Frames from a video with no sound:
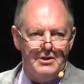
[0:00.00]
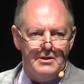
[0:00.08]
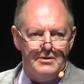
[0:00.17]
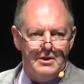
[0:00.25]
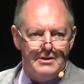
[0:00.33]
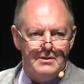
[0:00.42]
that,
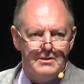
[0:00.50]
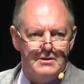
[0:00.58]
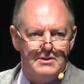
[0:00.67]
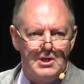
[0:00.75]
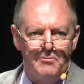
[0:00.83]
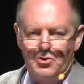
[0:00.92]
that
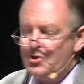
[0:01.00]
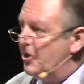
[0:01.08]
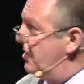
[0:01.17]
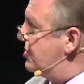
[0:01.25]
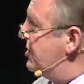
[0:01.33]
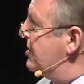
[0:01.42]
some
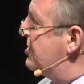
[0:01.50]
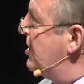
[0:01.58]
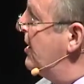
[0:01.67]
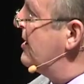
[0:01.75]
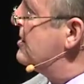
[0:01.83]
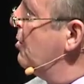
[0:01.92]
research that's
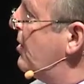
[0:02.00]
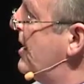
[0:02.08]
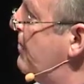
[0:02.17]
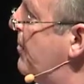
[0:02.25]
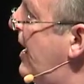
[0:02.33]
done is looking